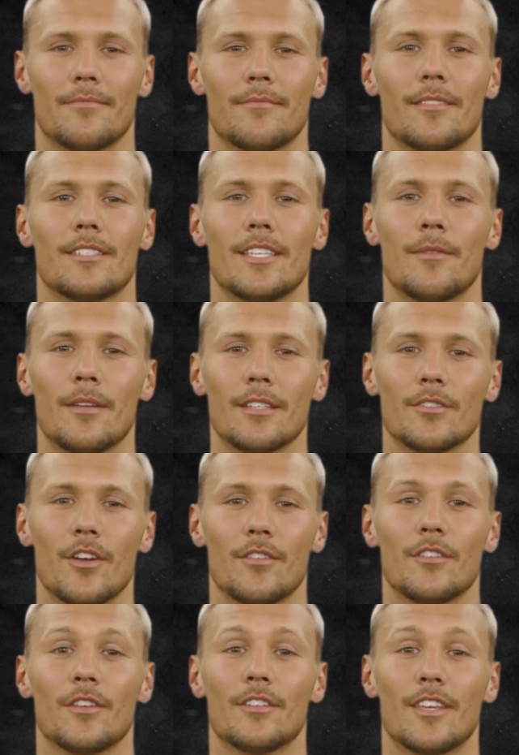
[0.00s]

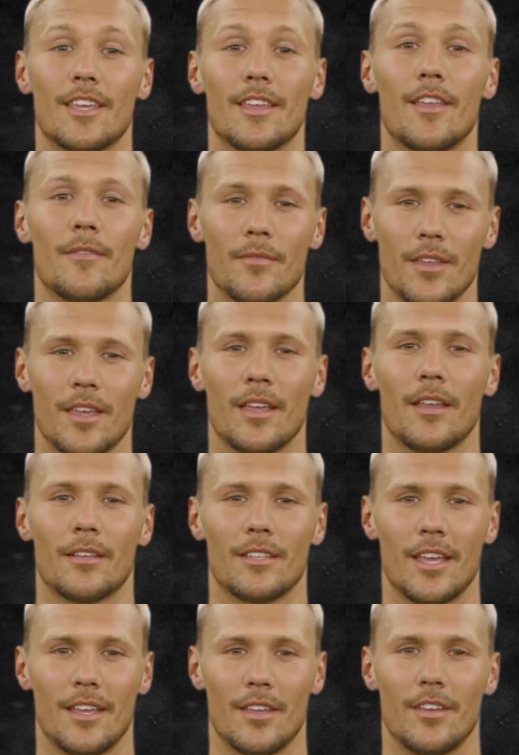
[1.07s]
Semi-structured data,
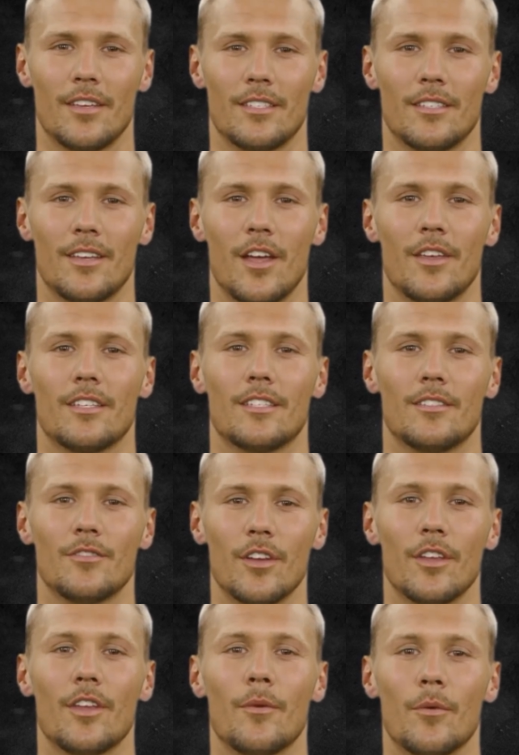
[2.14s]
data that is not as
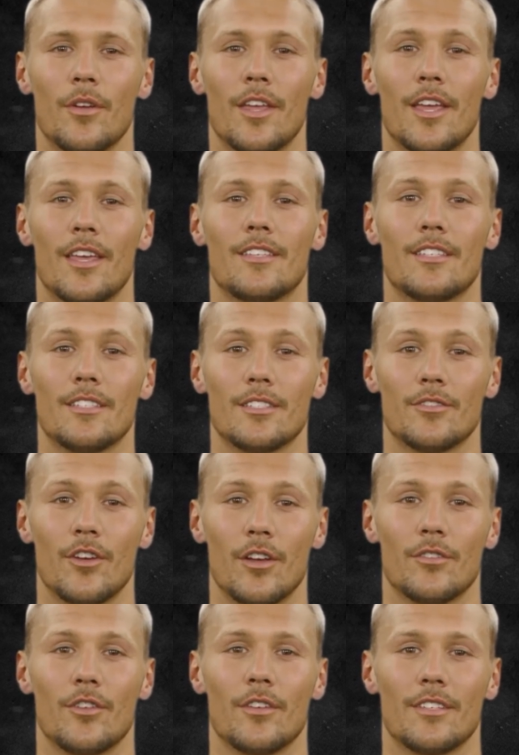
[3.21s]
strictly organized as
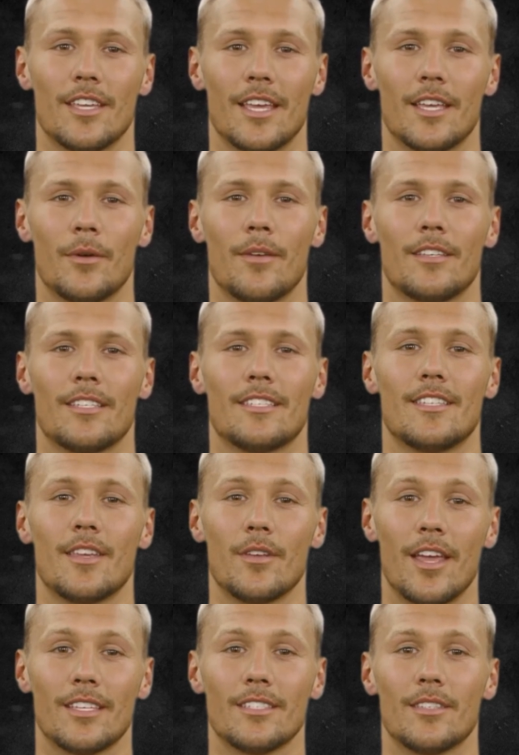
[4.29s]
structured data but
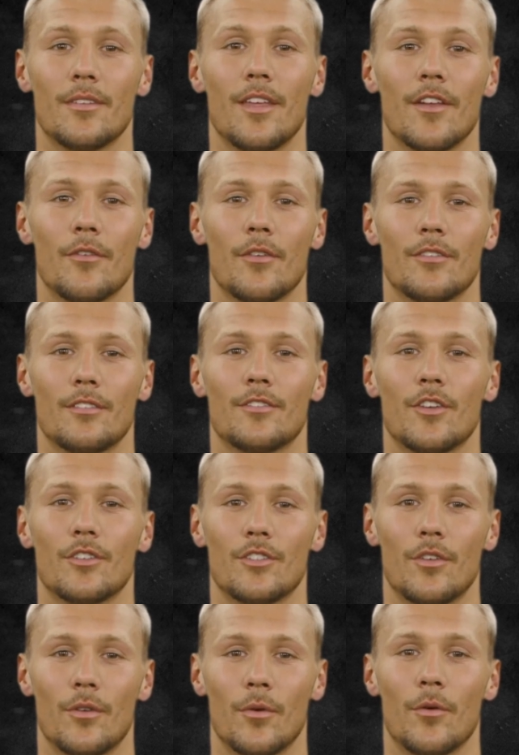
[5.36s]
still has some level of
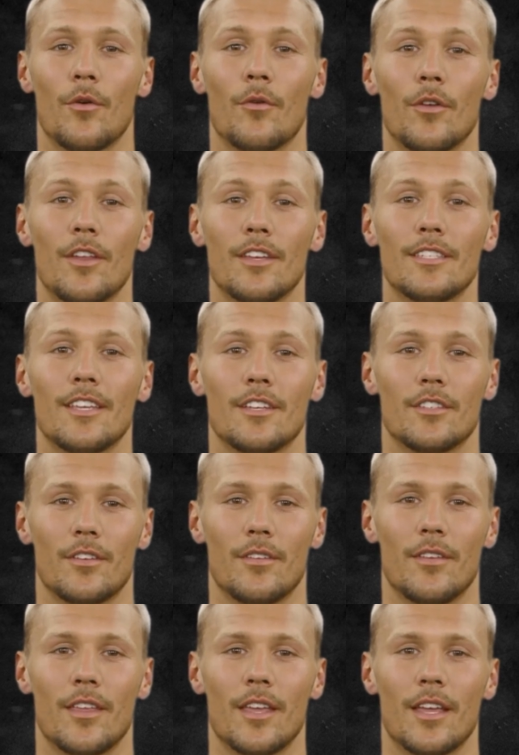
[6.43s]
structure or organization,
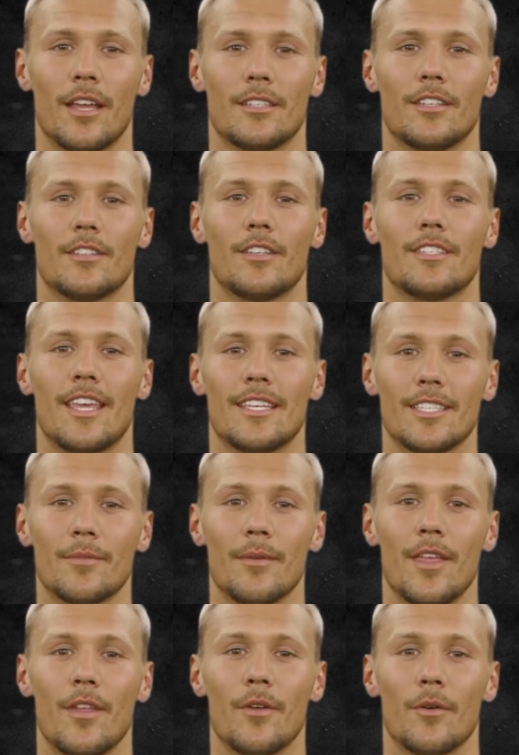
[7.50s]
such as
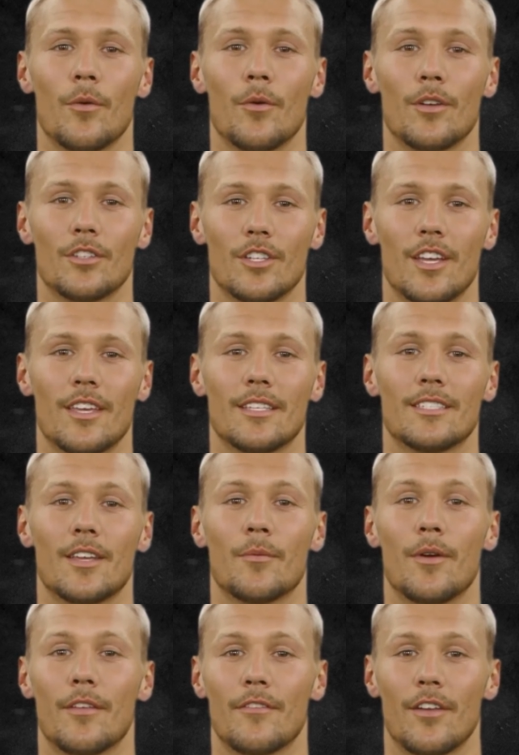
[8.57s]
XML or
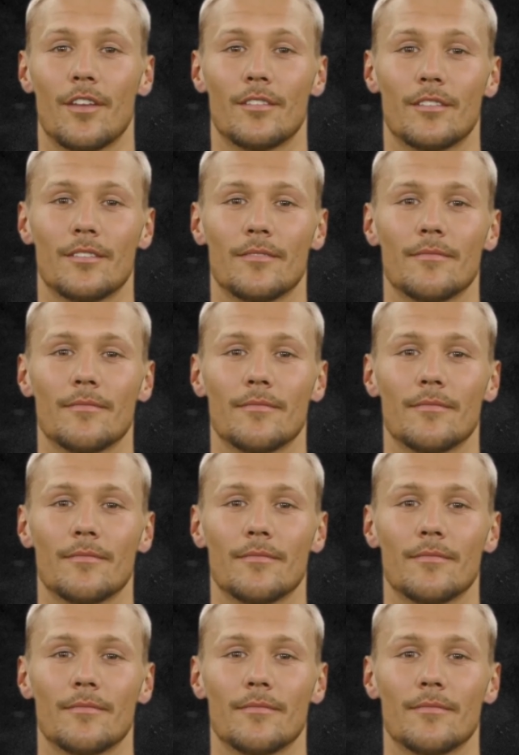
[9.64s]
JSON files.